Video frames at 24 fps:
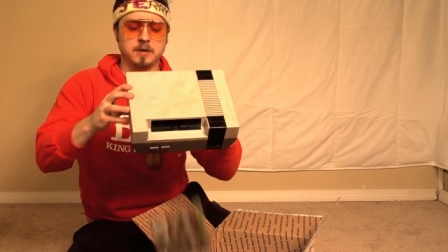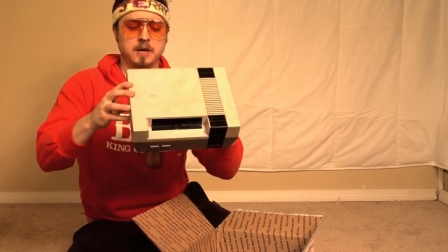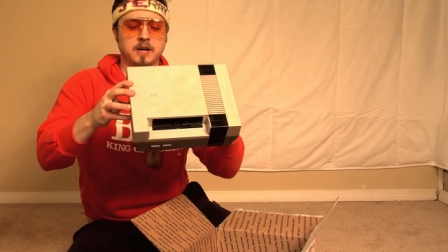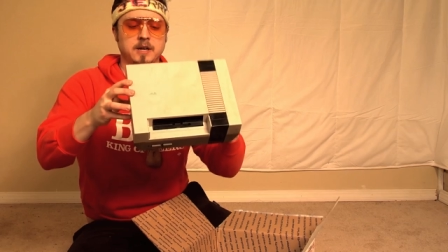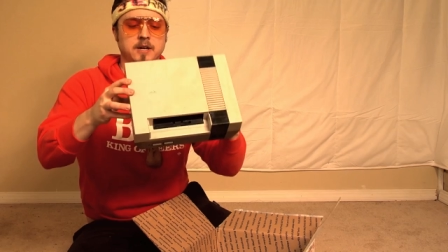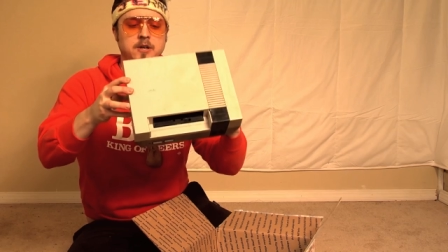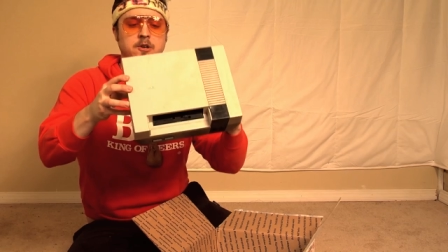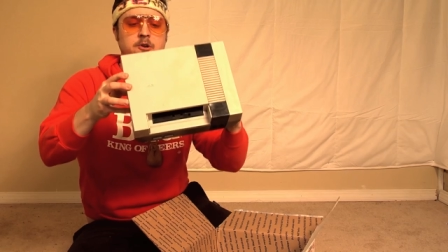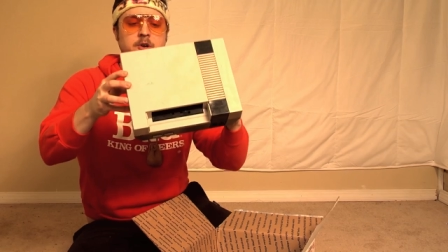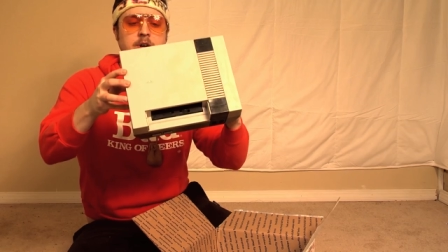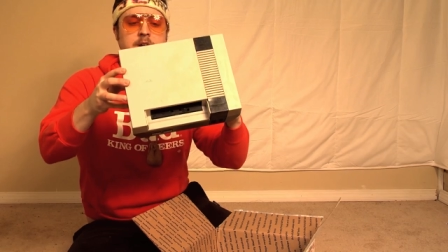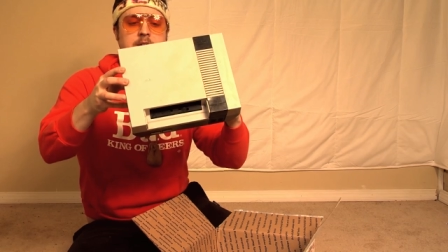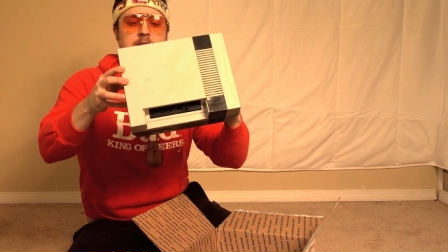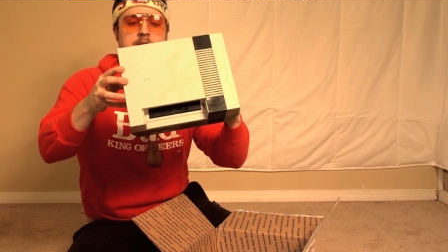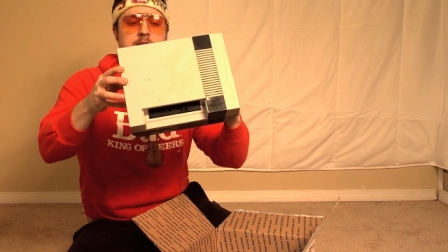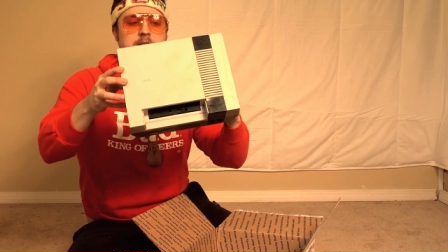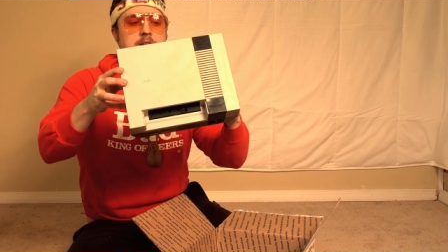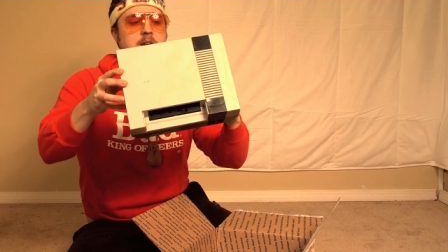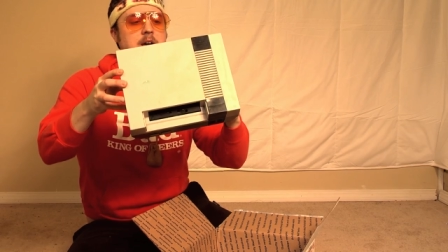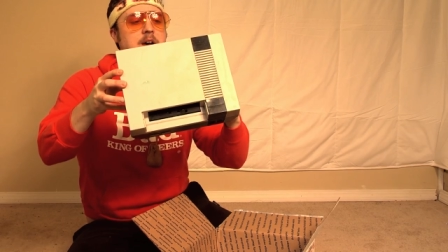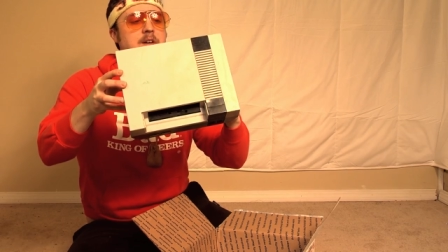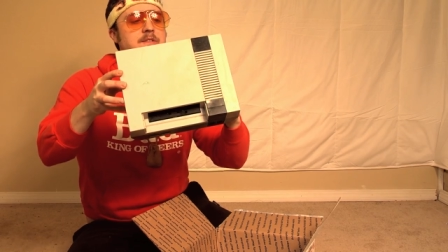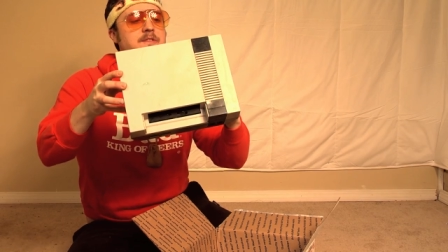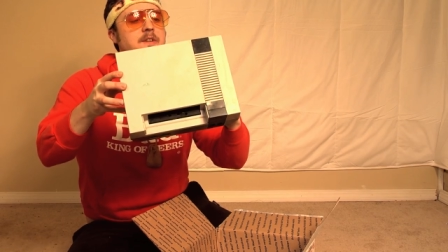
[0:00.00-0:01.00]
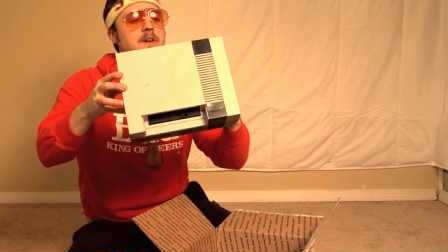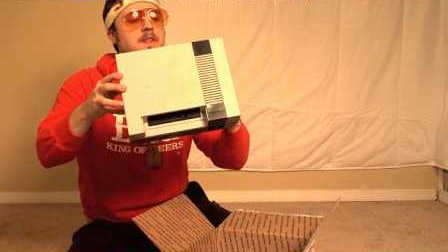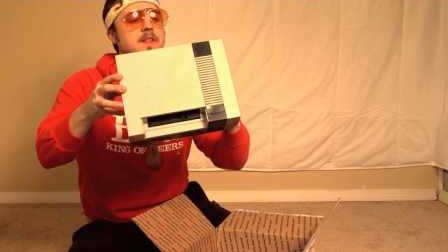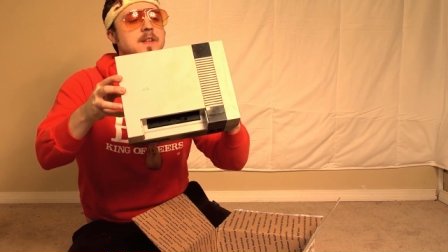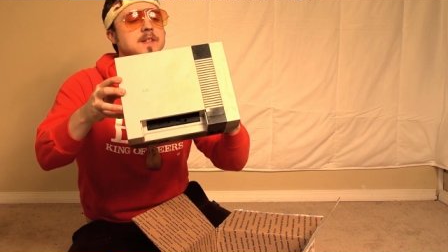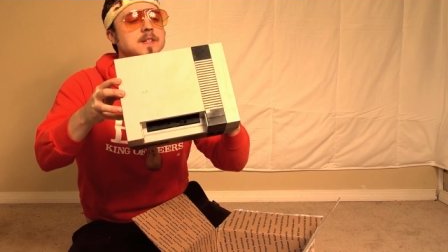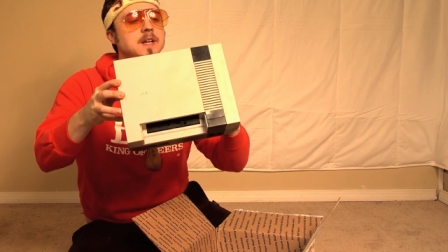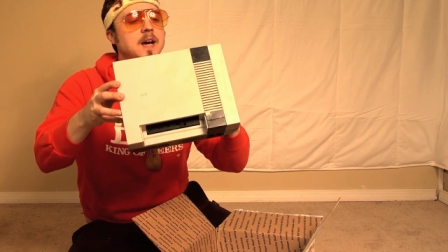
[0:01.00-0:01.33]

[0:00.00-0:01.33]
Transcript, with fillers: kind of green stuff on the